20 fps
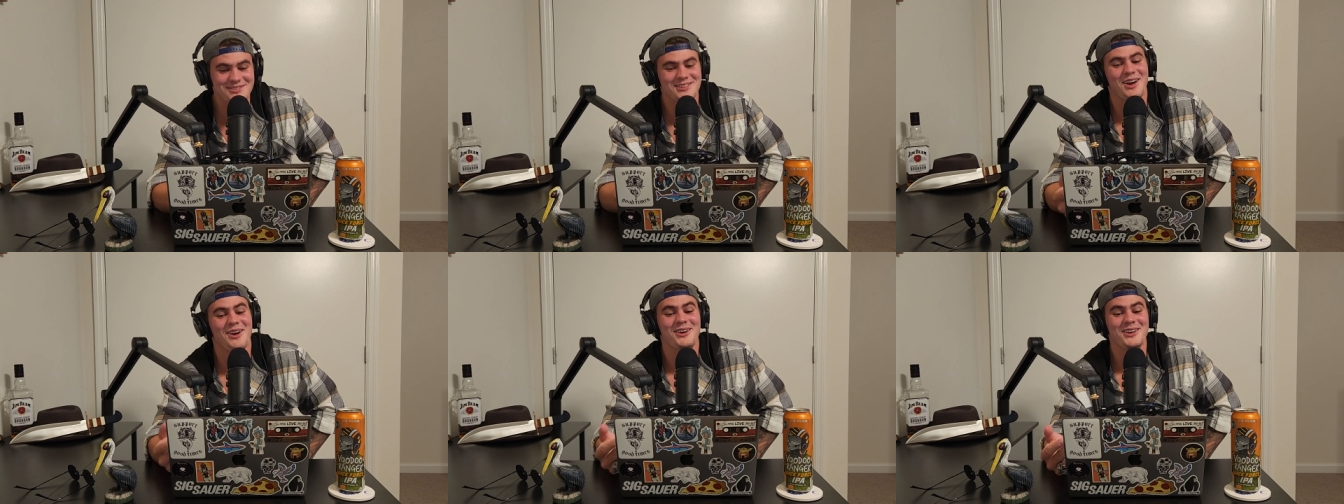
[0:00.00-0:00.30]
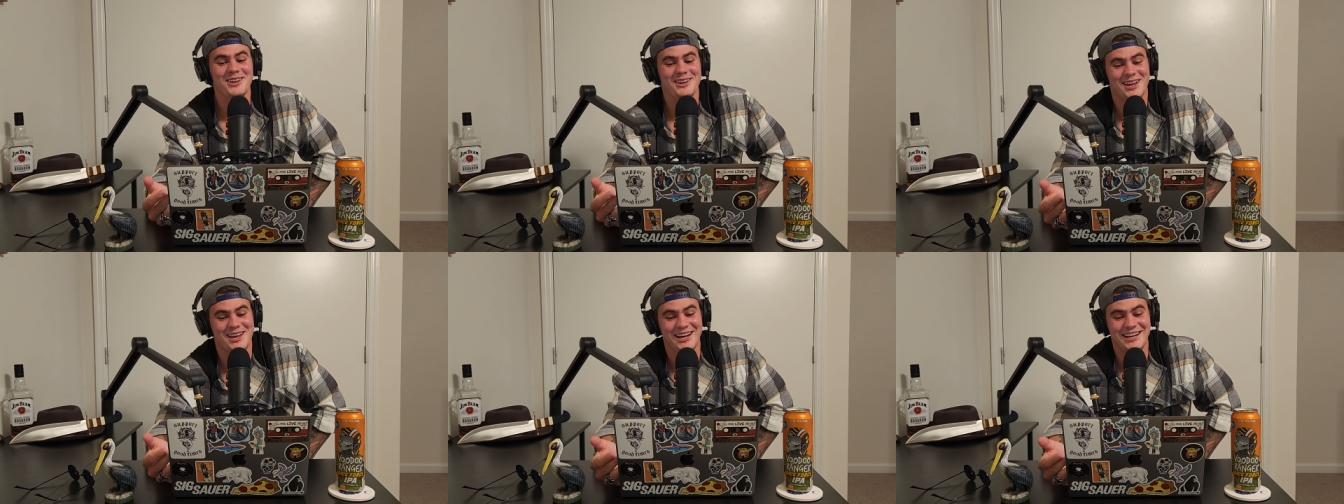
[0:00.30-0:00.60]

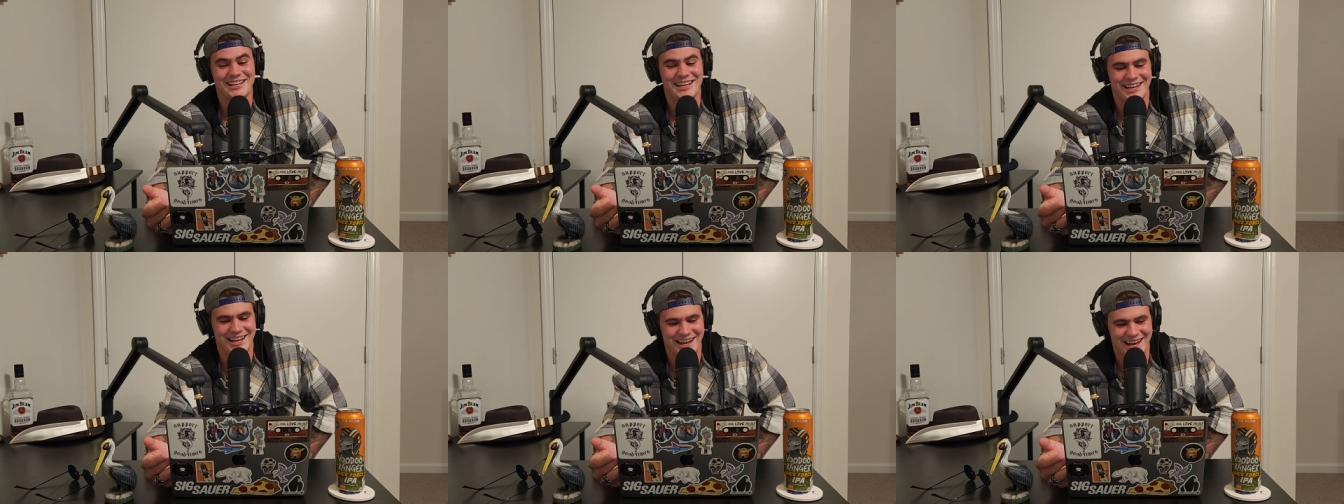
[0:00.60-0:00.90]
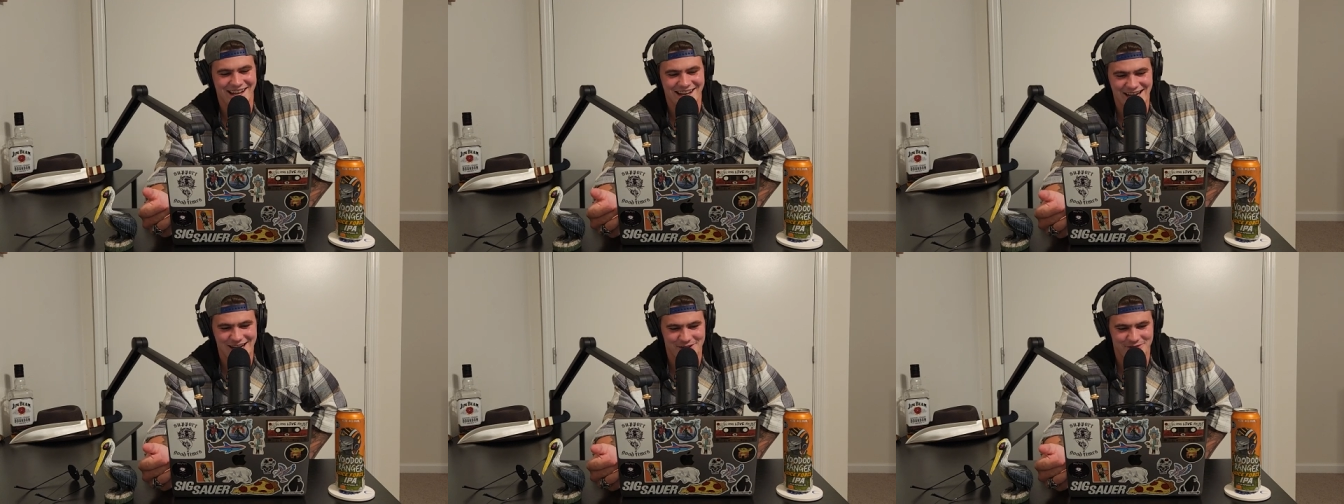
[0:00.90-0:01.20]
you could get a
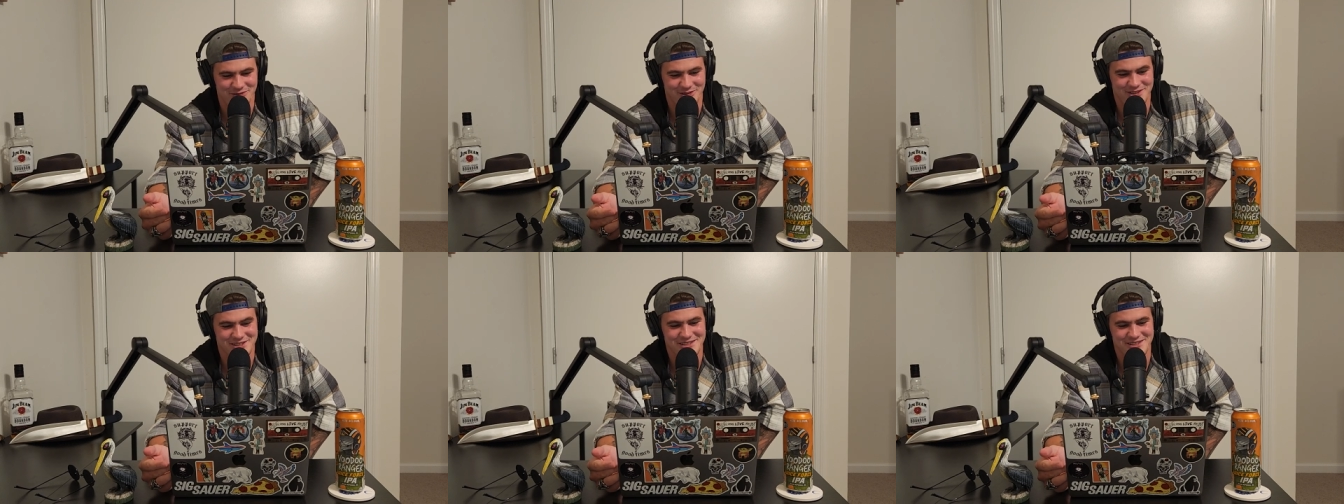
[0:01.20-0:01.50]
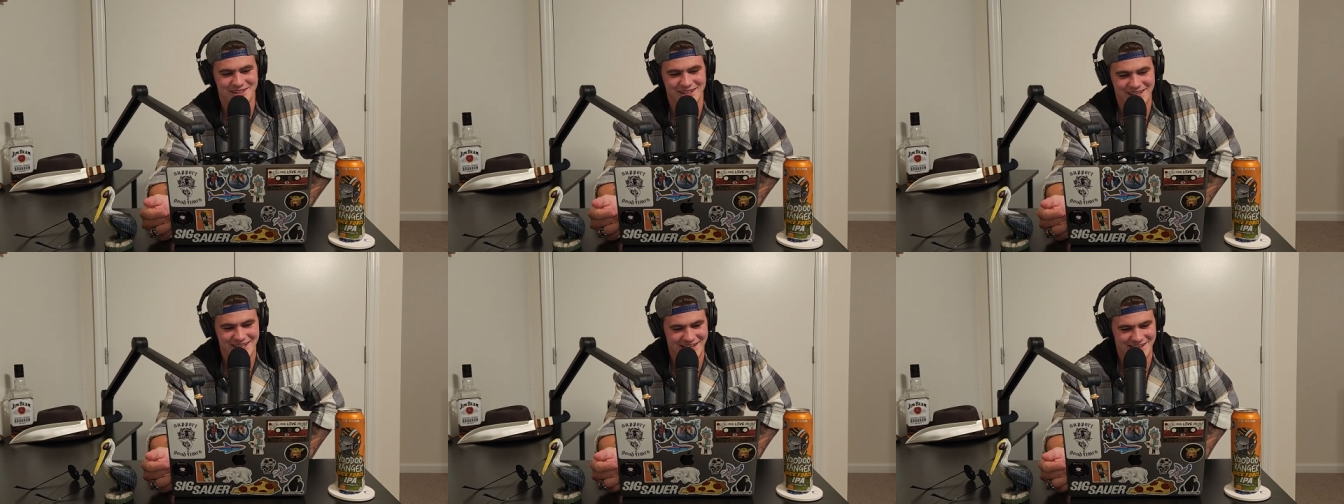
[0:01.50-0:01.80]
headache for
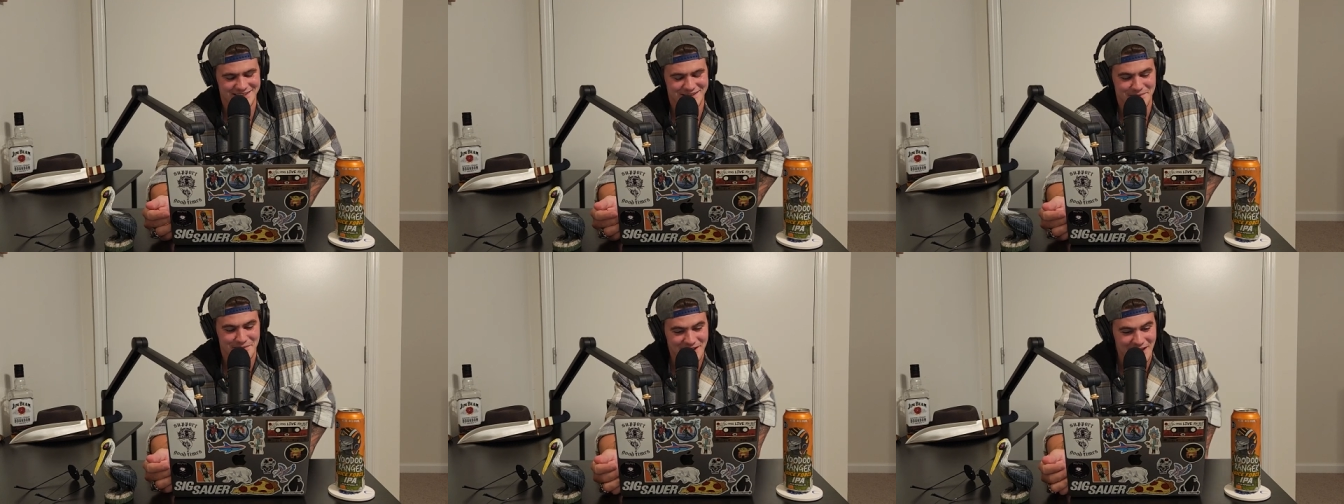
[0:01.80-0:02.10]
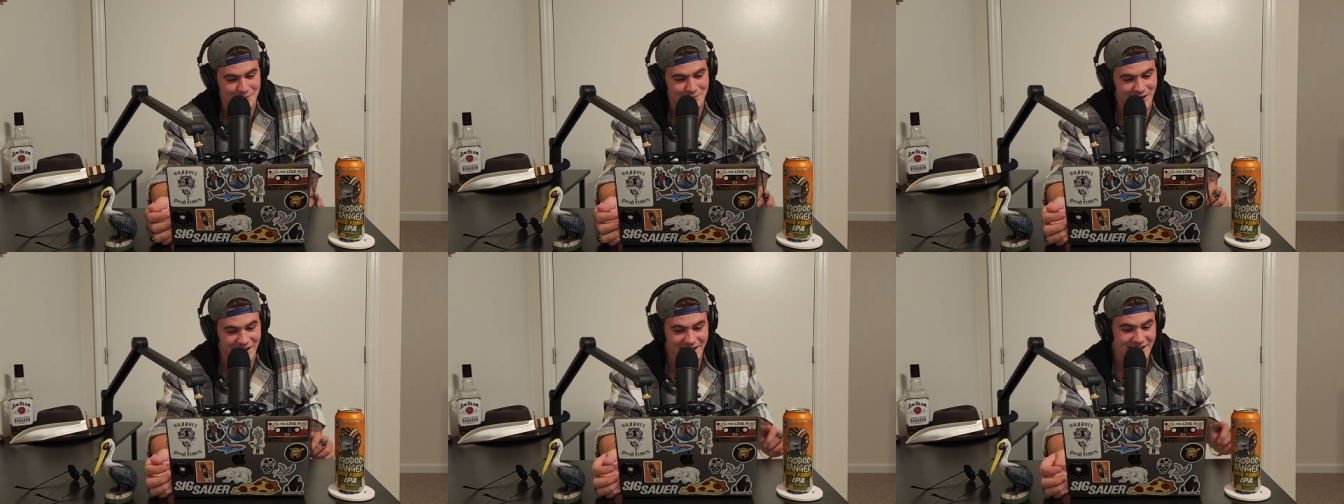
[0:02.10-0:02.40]
looking at something that bright.